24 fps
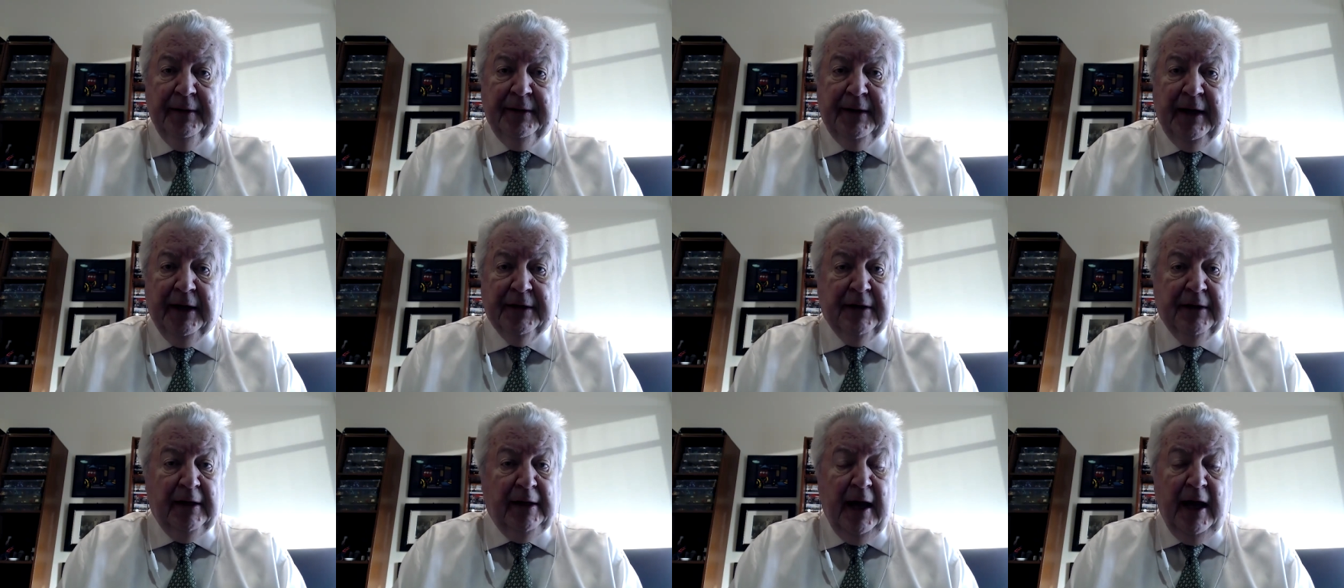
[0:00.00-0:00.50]
It
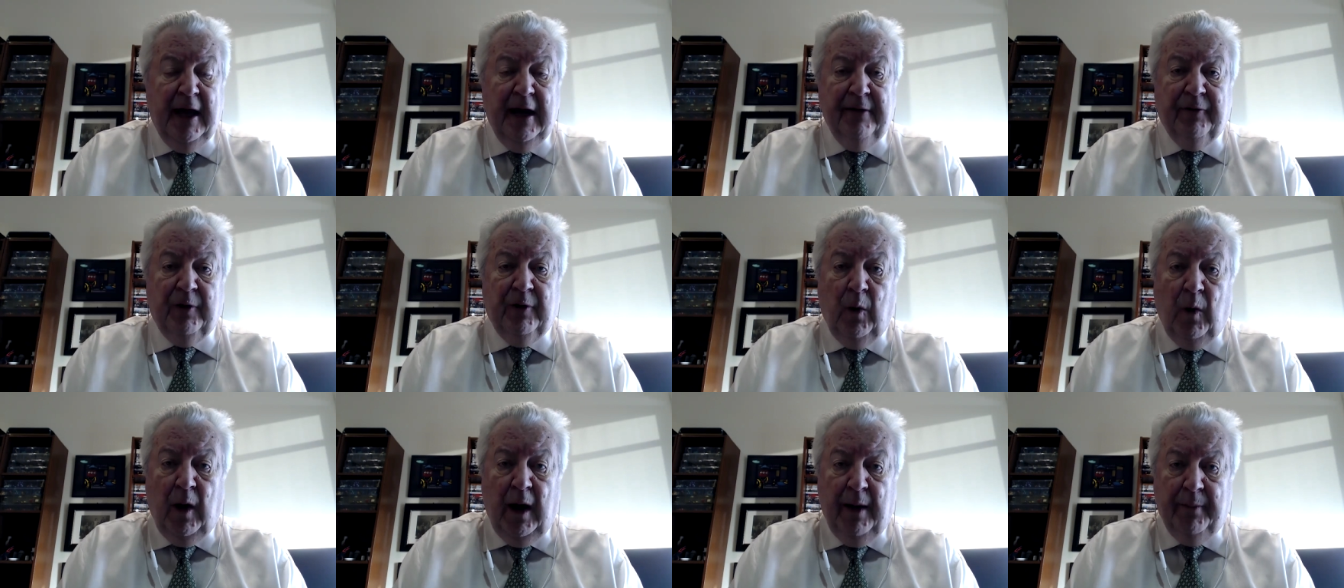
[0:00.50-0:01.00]
takes a lot of
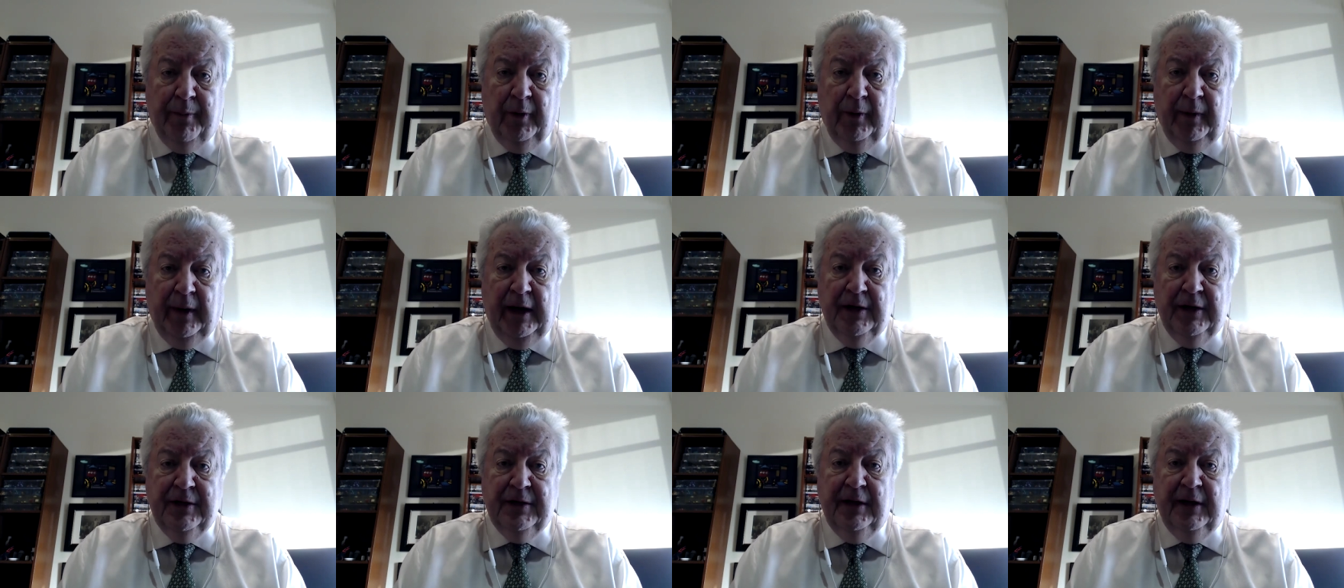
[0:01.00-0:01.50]

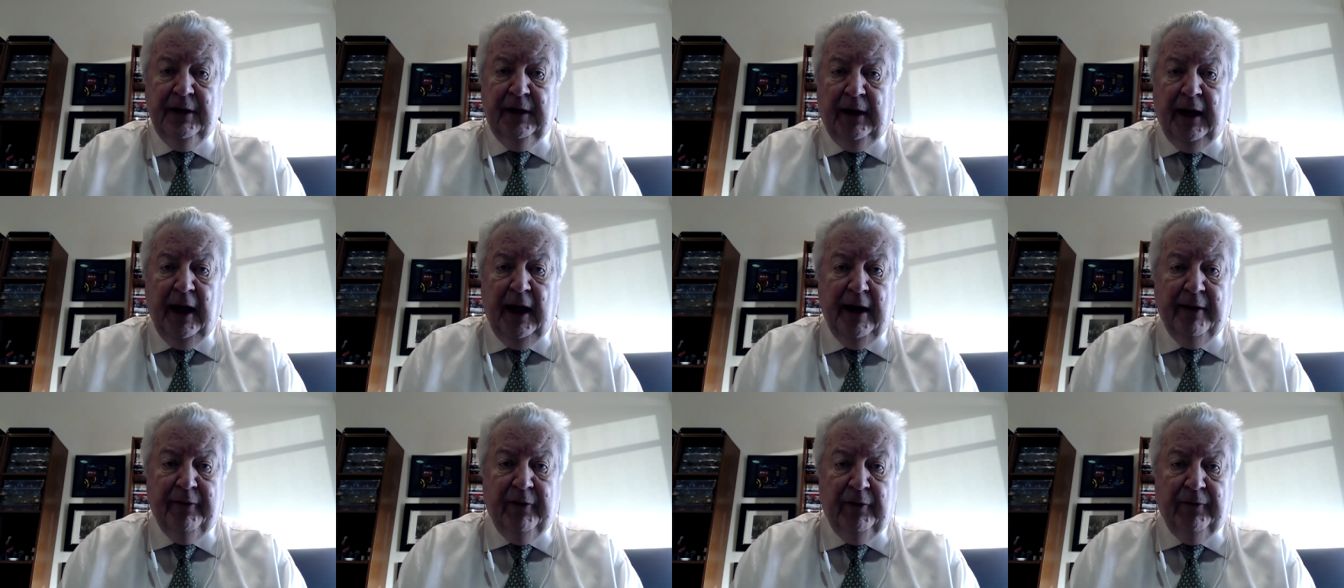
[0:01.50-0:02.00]
cooperation, a
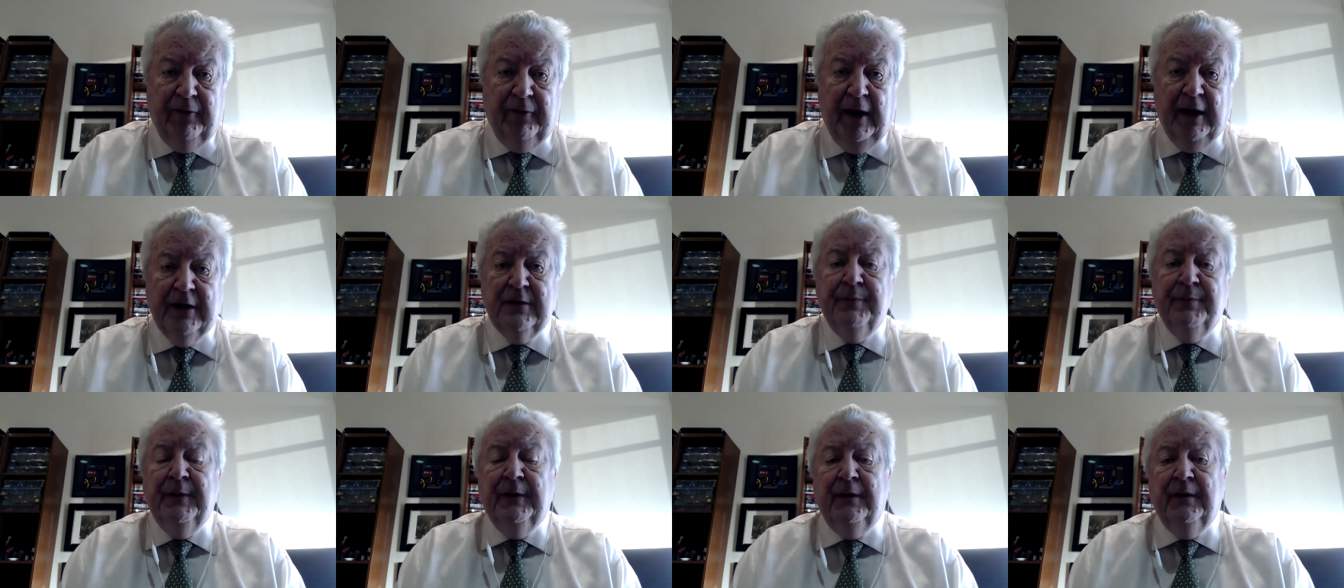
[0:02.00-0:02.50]
lot of
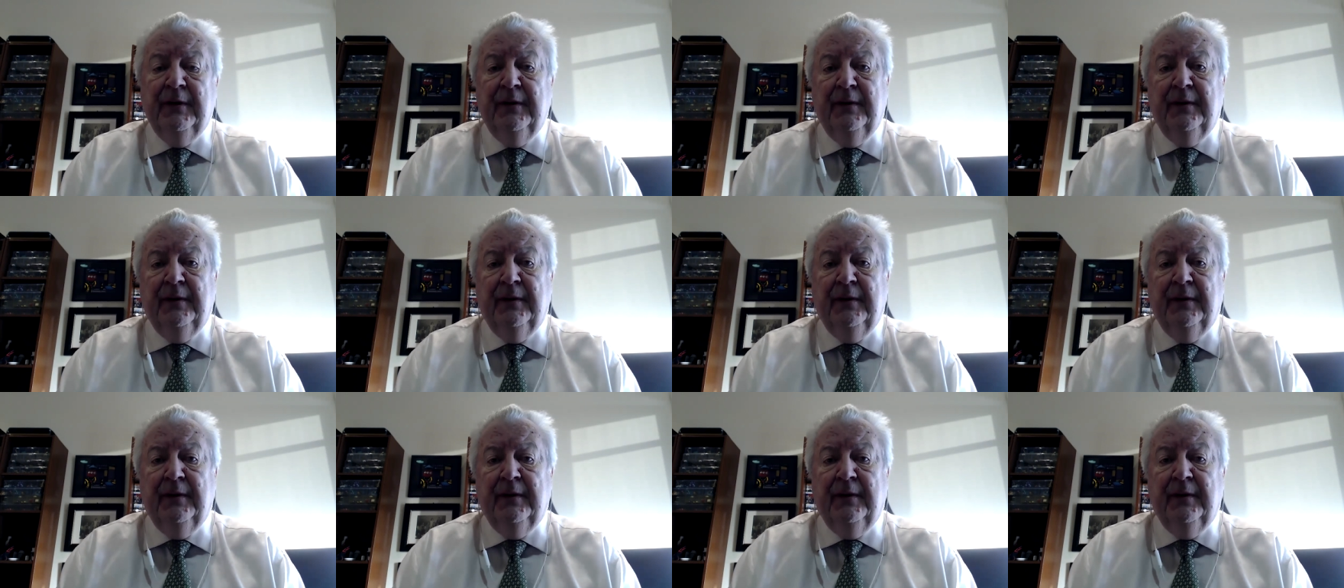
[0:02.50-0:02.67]
investment,